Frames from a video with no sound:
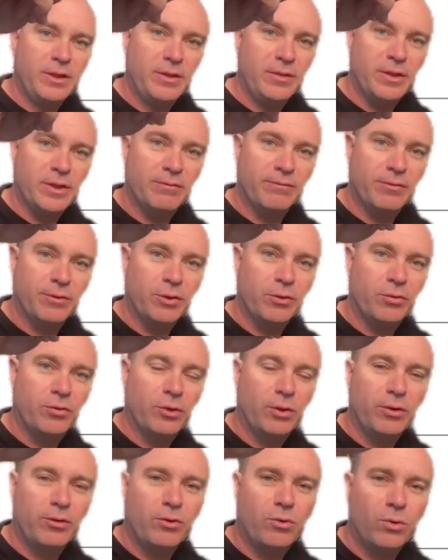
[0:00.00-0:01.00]
Then for your
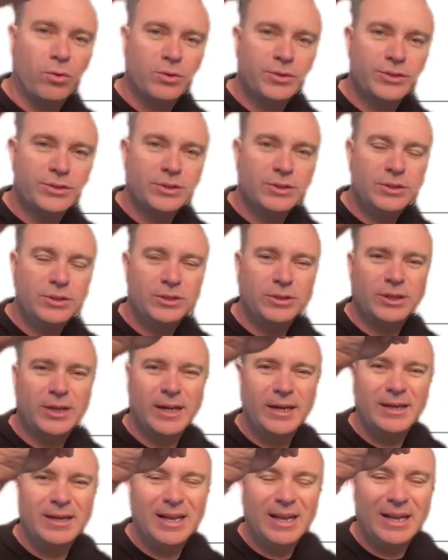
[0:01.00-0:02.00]
third course, you
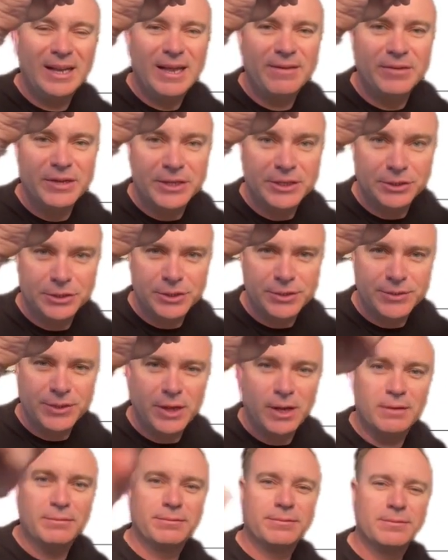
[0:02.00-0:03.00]
cut 11 inches
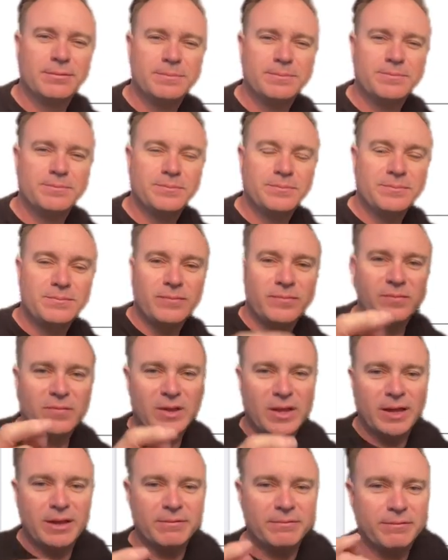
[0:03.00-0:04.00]
off.
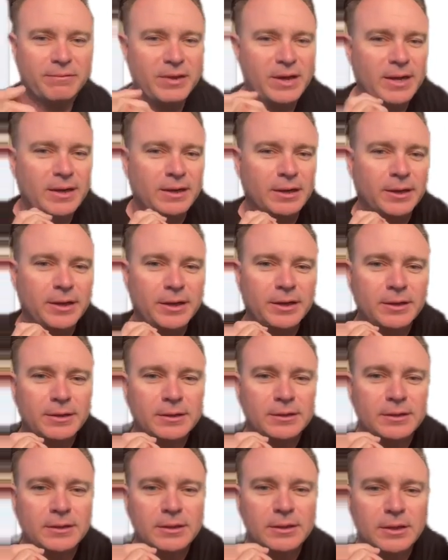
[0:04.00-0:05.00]
And finally,
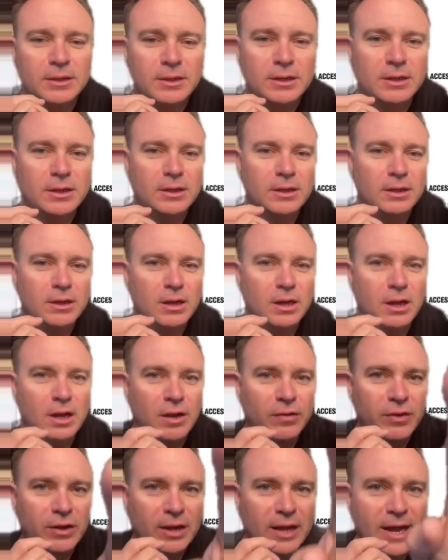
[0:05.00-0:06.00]

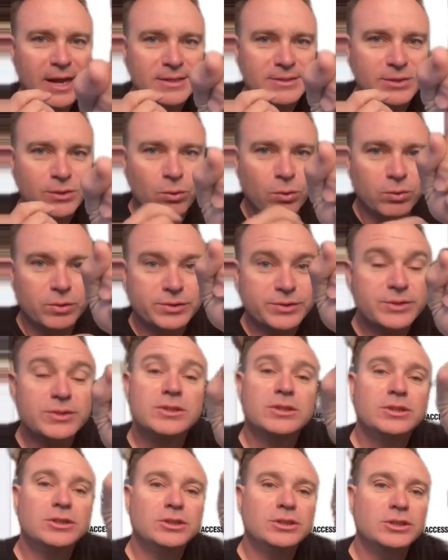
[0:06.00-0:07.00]
on the last course,
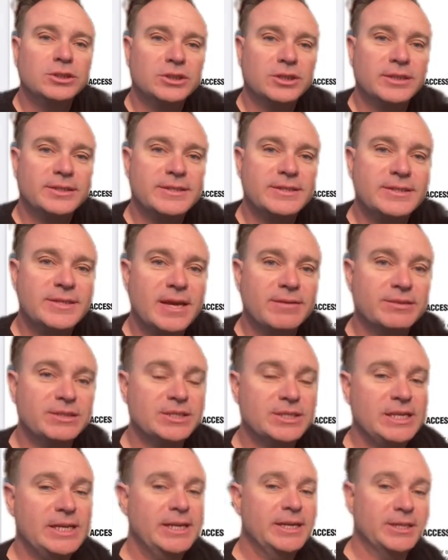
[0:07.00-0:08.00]
cut
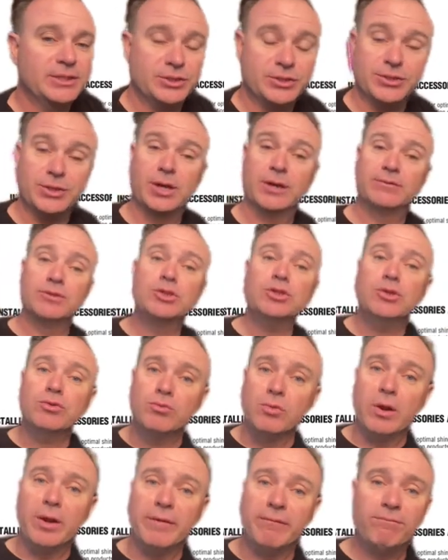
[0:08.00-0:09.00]
17 inches off. So you're
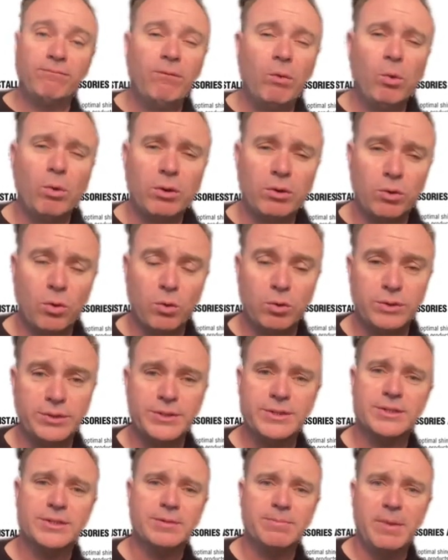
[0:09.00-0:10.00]
running four
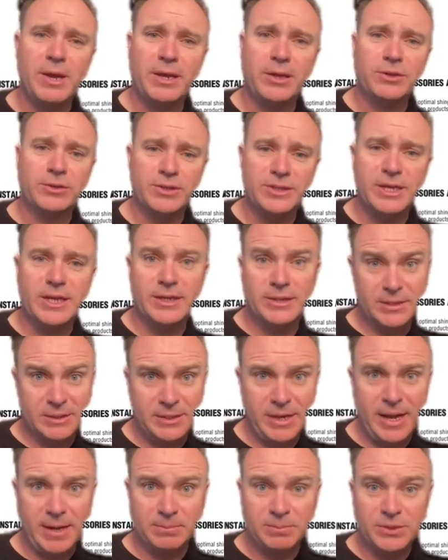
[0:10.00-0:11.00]
courses to make your set of
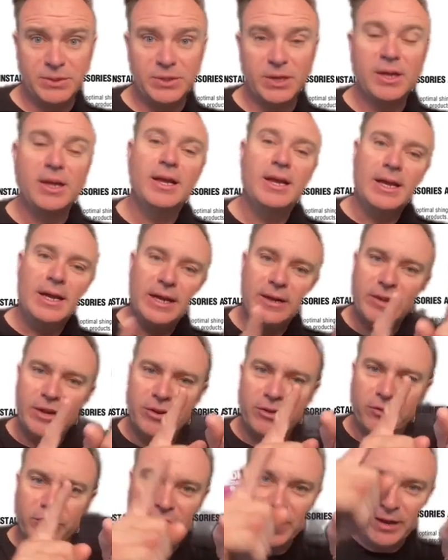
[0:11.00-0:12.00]
steps. Then
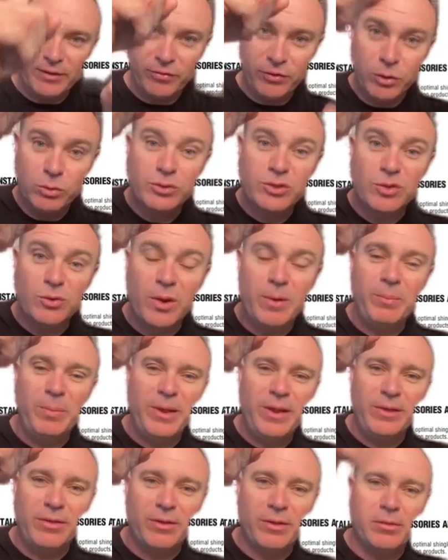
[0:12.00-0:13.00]
you'll take those three
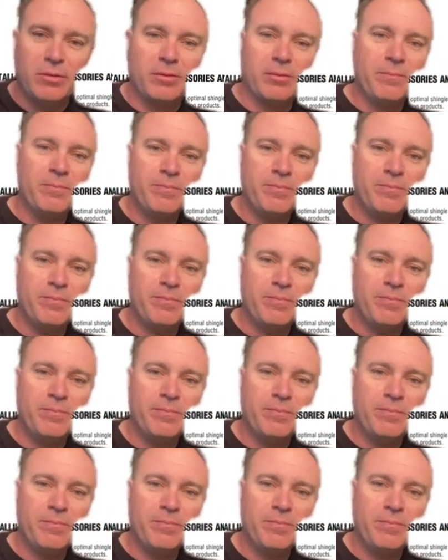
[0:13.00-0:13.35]
pieces